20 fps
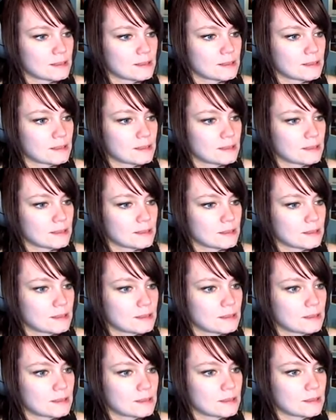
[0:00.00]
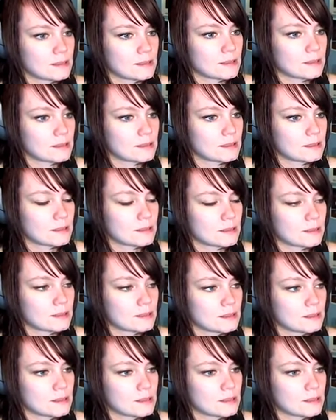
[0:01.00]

[no speech]